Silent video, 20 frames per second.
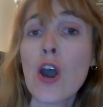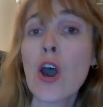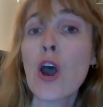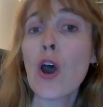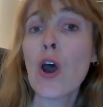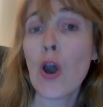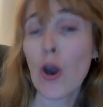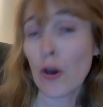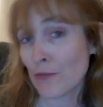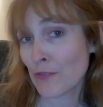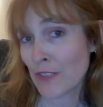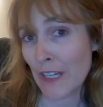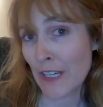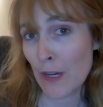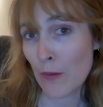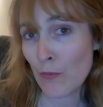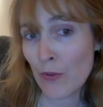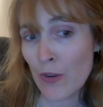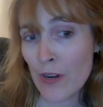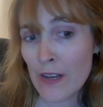off
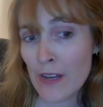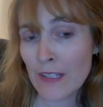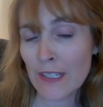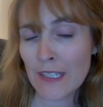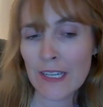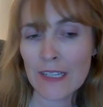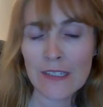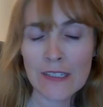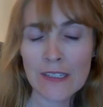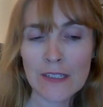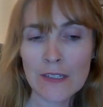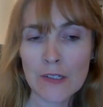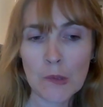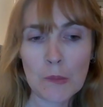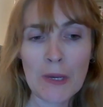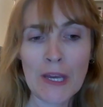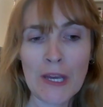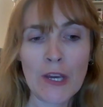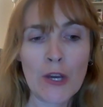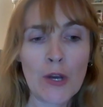camera, like I did it on
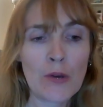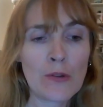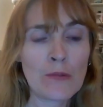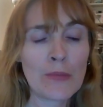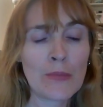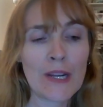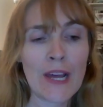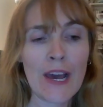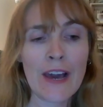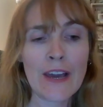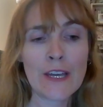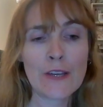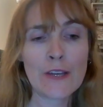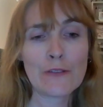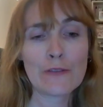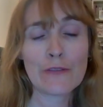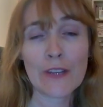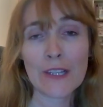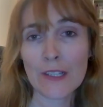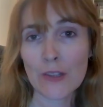my own, but I
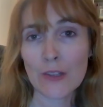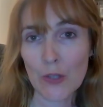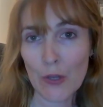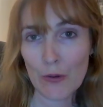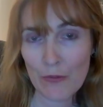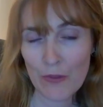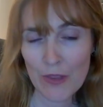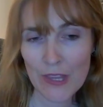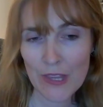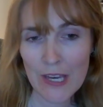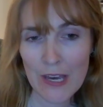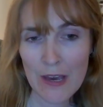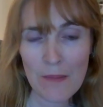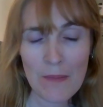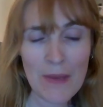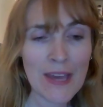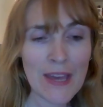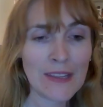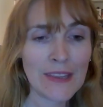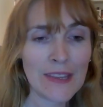fell in love with them
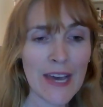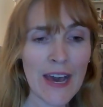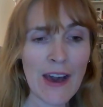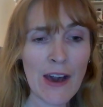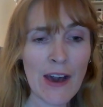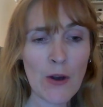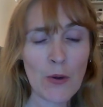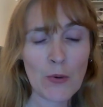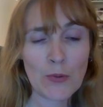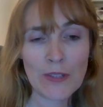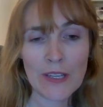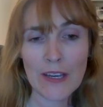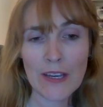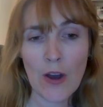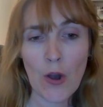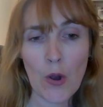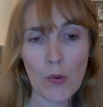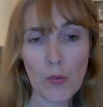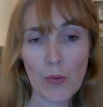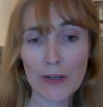and now they
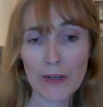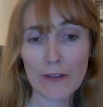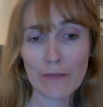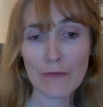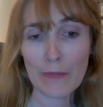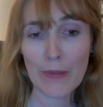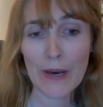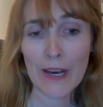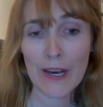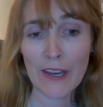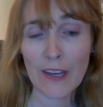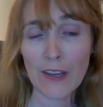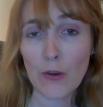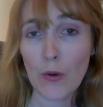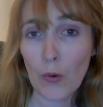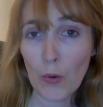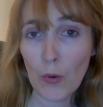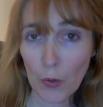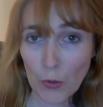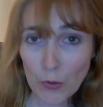are one of my
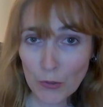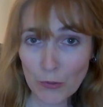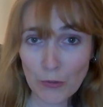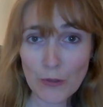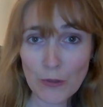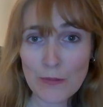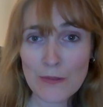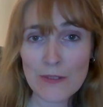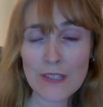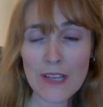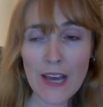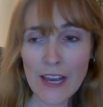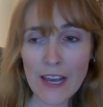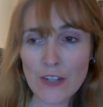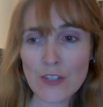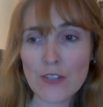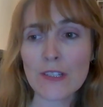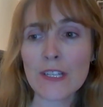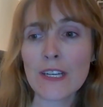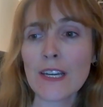old groups.
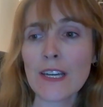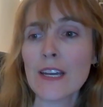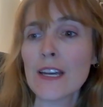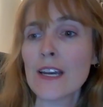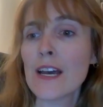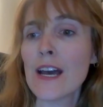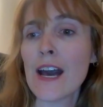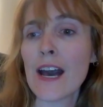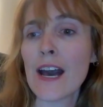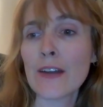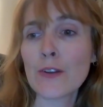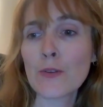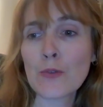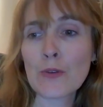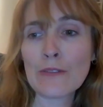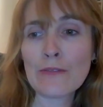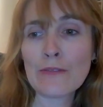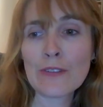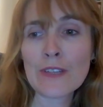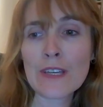Actually, I don't know
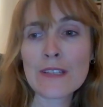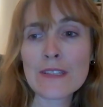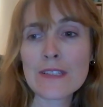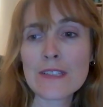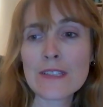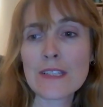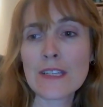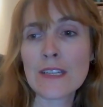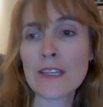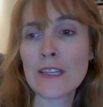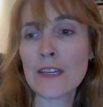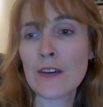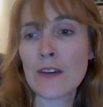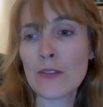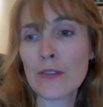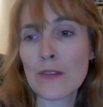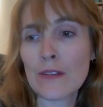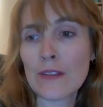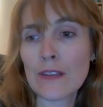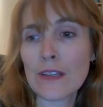if you can see
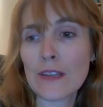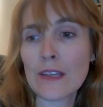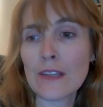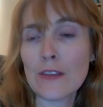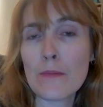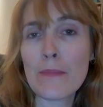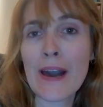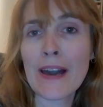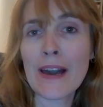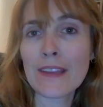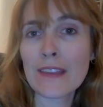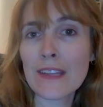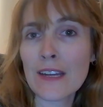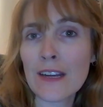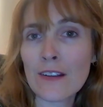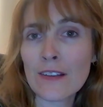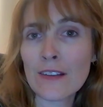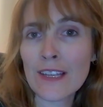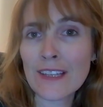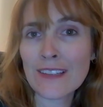on in the back
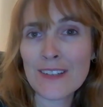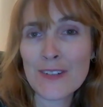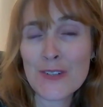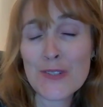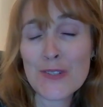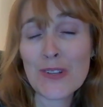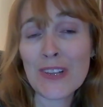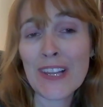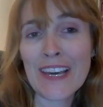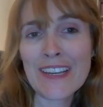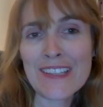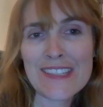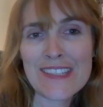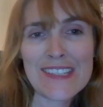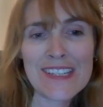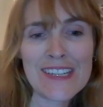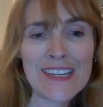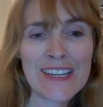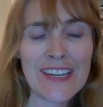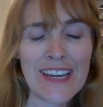there, like there's the light
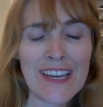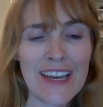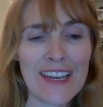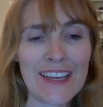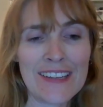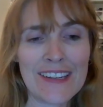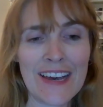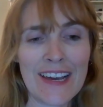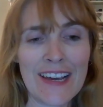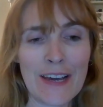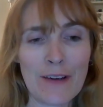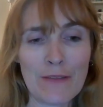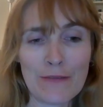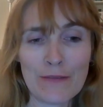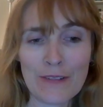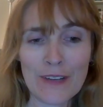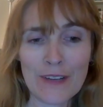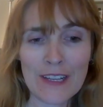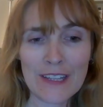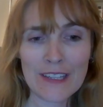stick and I have
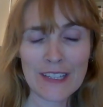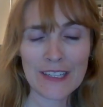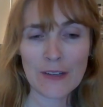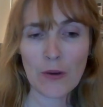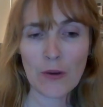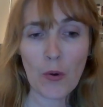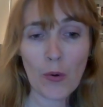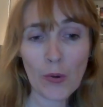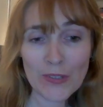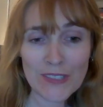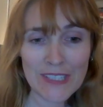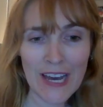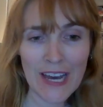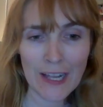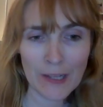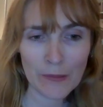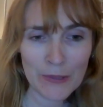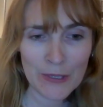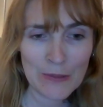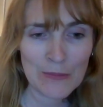like all the
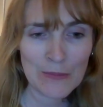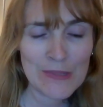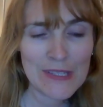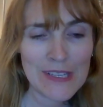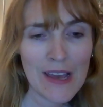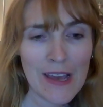albums.